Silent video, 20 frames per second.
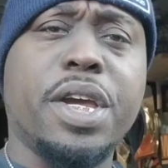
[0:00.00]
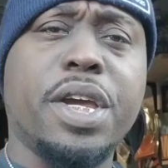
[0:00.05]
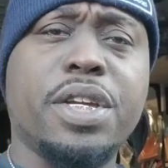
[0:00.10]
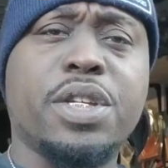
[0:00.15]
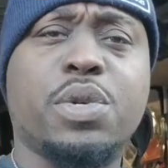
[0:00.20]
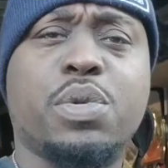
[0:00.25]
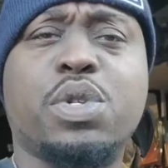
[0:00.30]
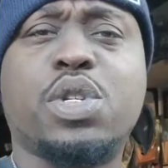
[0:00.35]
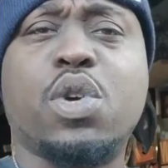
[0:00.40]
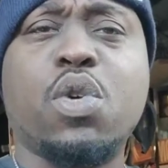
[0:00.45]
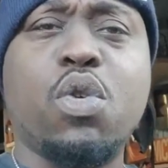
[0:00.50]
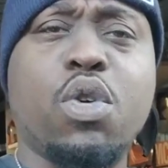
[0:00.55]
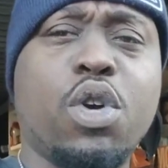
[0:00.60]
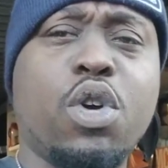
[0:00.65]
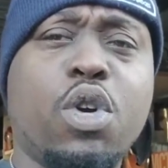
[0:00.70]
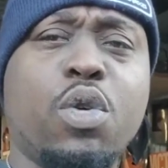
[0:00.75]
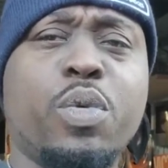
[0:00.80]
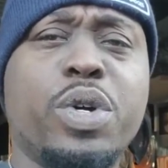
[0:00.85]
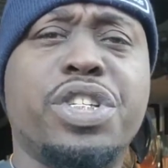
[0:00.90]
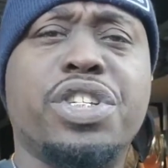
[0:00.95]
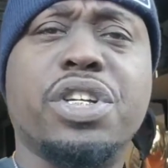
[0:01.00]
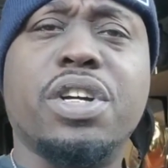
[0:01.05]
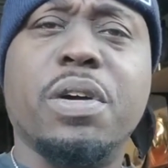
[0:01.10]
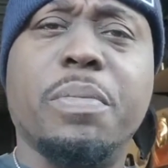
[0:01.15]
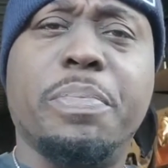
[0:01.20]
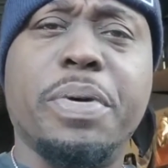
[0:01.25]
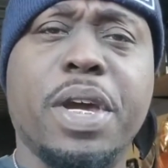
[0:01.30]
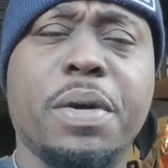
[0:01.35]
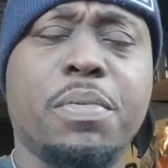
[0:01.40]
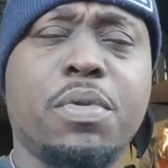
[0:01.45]
What's going on with you good
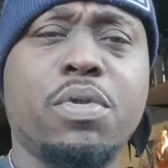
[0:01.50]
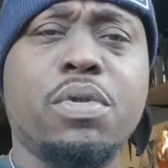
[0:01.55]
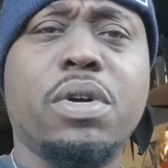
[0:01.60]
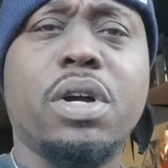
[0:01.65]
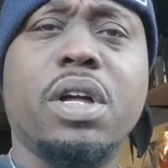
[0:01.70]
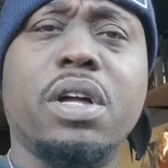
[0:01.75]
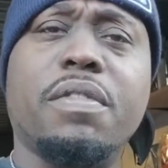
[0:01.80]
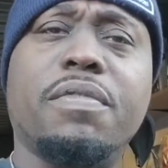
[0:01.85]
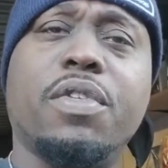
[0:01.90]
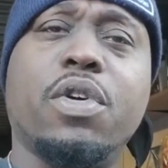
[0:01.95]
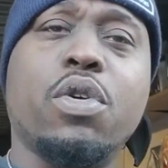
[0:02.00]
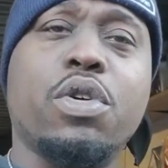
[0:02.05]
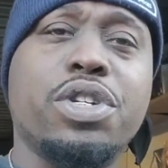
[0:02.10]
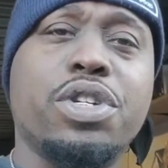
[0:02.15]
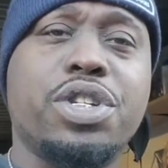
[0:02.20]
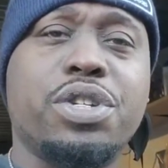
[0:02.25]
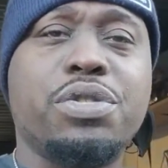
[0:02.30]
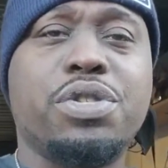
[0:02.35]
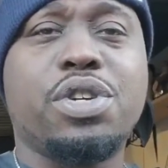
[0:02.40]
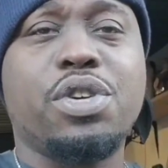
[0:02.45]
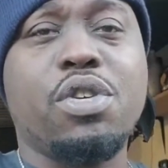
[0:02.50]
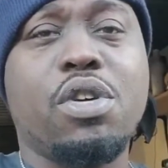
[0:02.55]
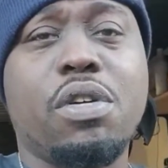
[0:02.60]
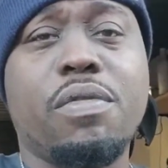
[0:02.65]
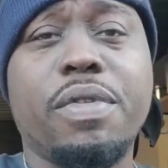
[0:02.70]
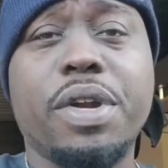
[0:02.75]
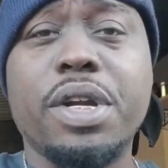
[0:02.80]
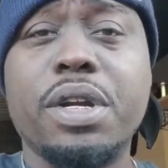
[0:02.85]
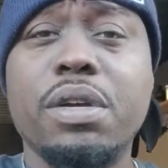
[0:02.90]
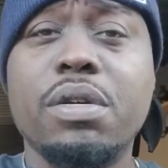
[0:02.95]
people? Of course, you should
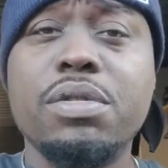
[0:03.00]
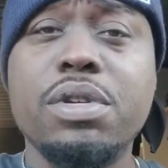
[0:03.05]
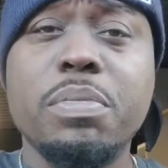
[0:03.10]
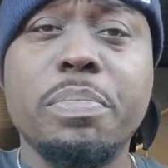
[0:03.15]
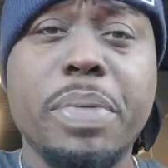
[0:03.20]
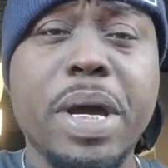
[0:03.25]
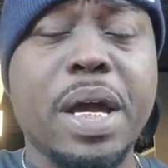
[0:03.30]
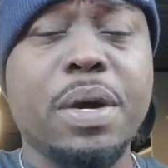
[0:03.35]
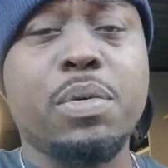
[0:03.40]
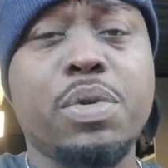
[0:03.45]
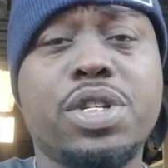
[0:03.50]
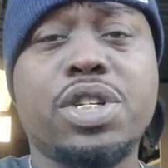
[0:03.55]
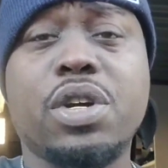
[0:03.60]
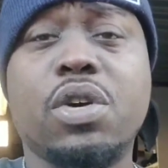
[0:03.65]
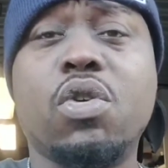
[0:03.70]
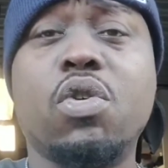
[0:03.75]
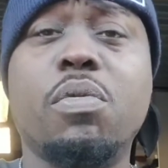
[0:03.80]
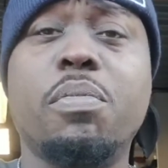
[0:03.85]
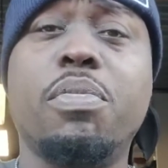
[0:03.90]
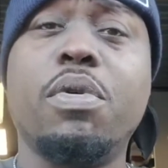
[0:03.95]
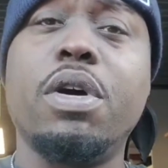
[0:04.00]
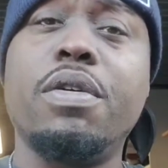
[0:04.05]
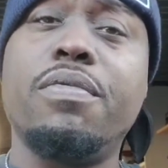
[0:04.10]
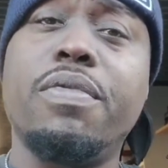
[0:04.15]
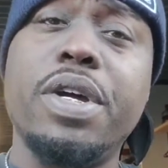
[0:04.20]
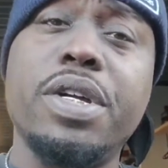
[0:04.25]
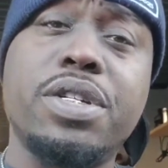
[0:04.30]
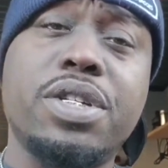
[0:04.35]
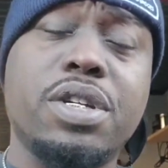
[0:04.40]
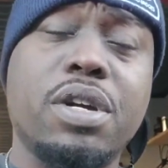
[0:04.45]
already know you're back with your homeboy
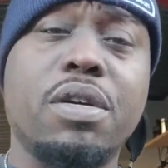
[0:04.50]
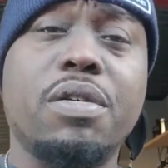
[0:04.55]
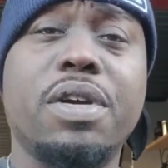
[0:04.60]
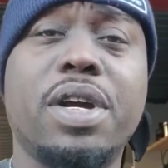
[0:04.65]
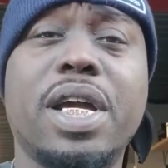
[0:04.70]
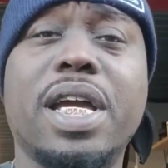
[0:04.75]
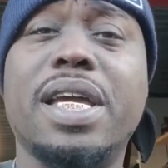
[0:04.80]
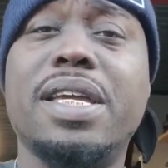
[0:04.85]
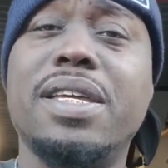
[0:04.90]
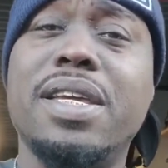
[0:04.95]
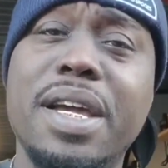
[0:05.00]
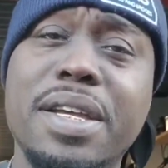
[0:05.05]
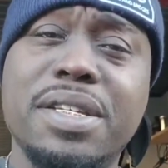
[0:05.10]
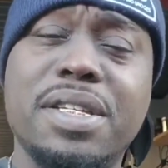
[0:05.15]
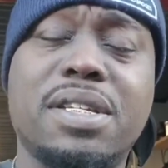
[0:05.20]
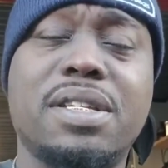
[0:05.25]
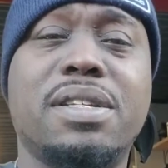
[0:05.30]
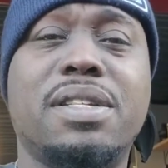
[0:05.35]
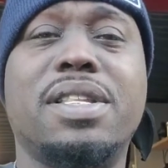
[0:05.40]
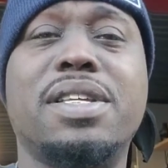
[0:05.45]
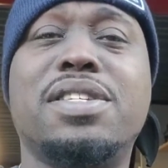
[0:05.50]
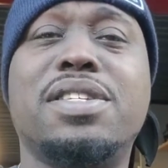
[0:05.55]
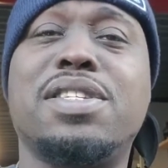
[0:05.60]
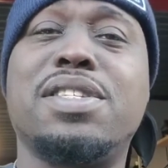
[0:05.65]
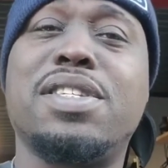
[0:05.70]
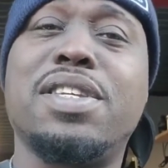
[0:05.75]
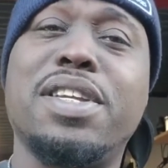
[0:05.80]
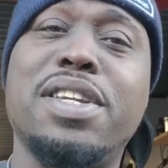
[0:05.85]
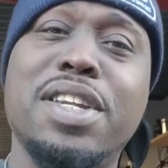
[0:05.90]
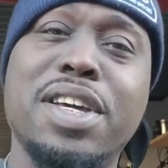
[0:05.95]
Wrenchturna, and yes, this
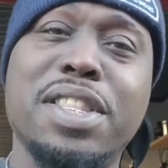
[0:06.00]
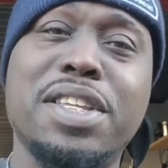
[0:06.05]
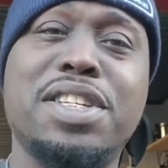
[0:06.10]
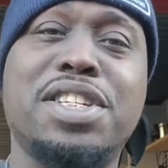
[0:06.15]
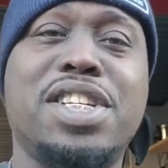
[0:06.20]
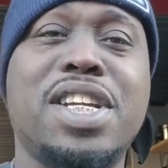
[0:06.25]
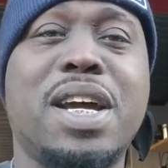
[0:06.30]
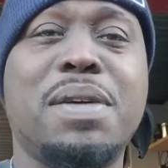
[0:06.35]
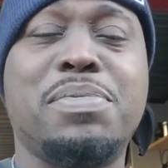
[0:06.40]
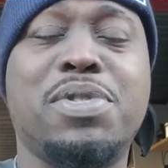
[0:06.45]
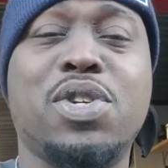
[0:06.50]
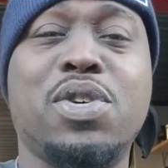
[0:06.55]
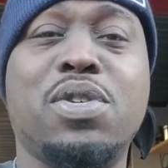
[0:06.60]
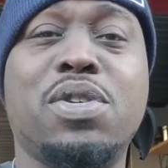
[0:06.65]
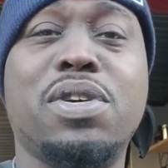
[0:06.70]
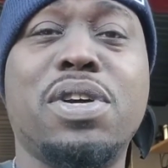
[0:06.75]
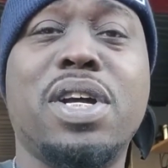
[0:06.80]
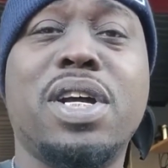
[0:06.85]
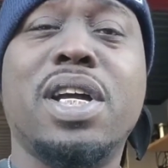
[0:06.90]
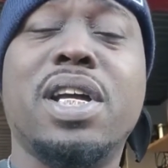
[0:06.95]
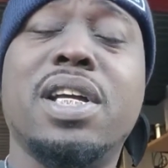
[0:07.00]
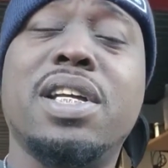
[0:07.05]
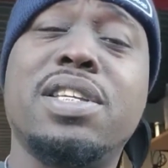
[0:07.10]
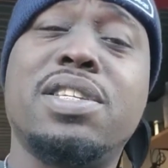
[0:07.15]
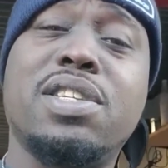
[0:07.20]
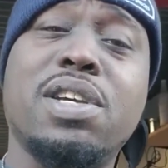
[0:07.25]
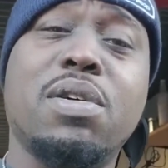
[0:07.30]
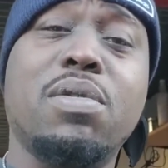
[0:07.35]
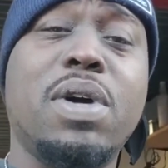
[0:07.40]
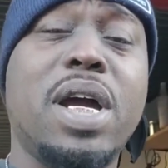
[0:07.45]
is another shop tour.
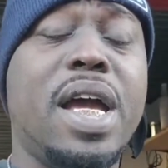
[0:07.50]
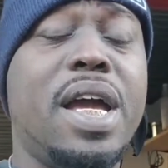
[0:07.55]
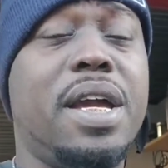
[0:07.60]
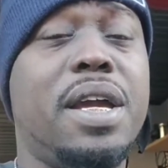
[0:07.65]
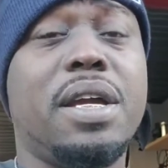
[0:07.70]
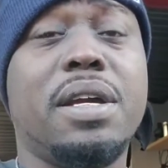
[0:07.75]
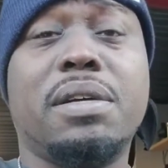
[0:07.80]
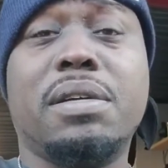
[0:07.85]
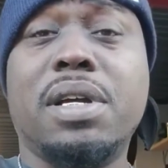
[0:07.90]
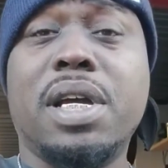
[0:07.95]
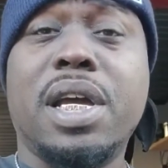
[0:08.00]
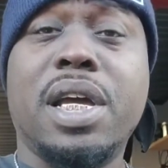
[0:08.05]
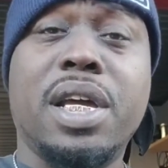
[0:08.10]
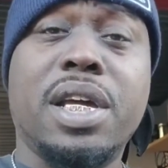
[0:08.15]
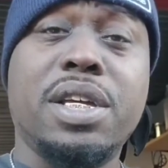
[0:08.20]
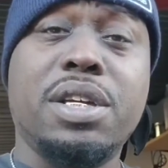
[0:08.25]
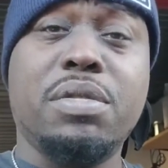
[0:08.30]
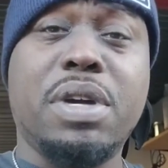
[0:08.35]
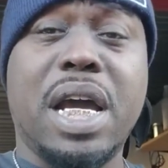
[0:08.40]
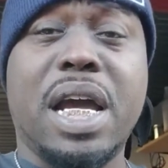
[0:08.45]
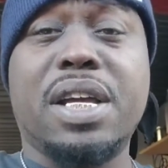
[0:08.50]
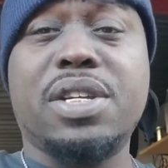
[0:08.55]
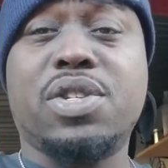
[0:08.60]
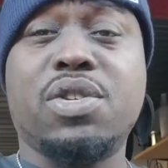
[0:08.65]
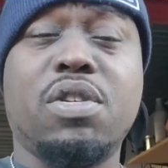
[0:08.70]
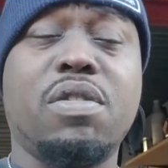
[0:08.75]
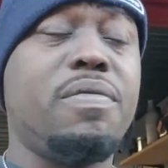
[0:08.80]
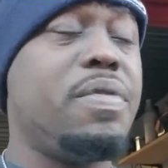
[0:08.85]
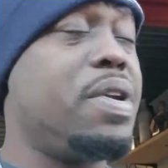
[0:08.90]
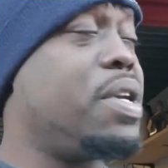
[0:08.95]
So hey, you guys
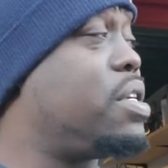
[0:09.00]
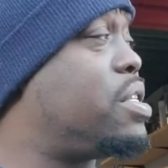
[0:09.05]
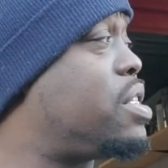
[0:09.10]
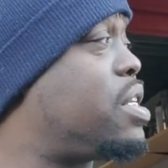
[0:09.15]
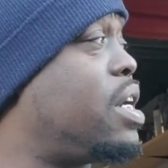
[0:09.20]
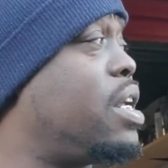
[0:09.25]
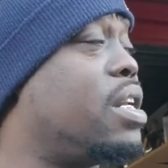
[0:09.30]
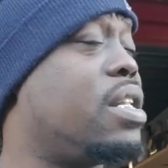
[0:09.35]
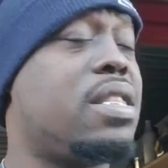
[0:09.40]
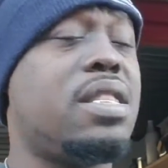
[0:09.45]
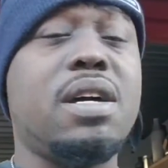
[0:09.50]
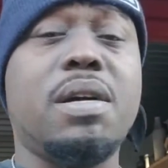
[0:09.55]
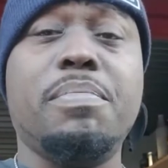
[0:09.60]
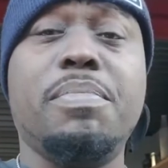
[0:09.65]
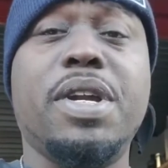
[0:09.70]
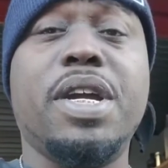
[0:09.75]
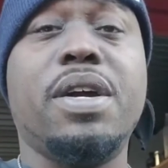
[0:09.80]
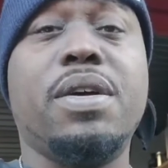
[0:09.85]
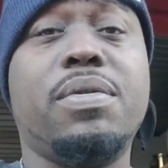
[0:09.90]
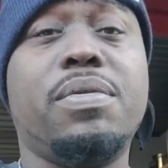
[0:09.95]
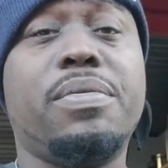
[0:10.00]
already seen the thumbnail.